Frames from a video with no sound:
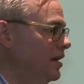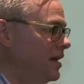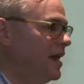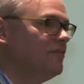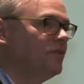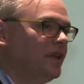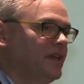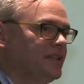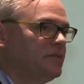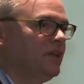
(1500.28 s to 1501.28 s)
not even
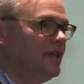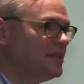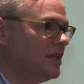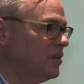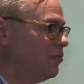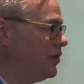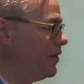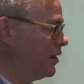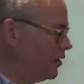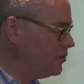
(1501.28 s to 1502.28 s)
really displacing it with
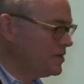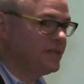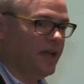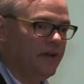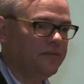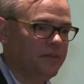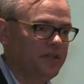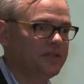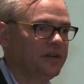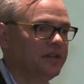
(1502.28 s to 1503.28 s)
their own stuff. I
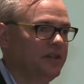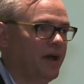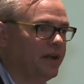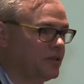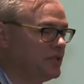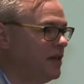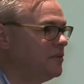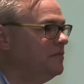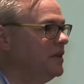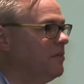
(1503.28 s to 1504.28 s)
mean, certainly
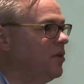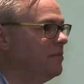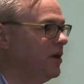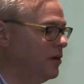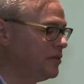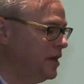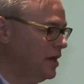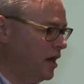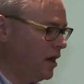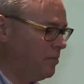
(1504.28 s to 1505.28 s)
Microsoft and VMware both
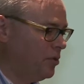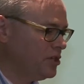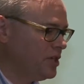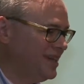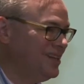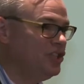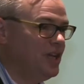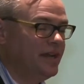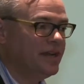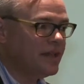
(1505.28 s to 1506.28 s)
are pushing an
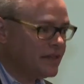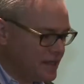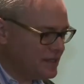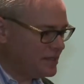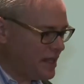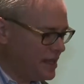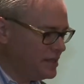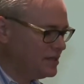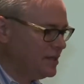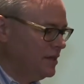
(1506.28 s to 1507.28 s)
agenda that
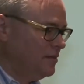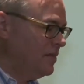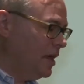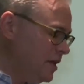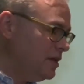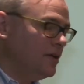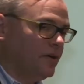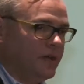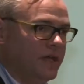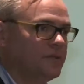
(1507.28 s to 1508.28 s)
says maybe you
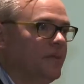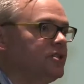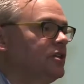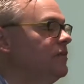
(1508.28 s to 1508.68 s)
don't need as much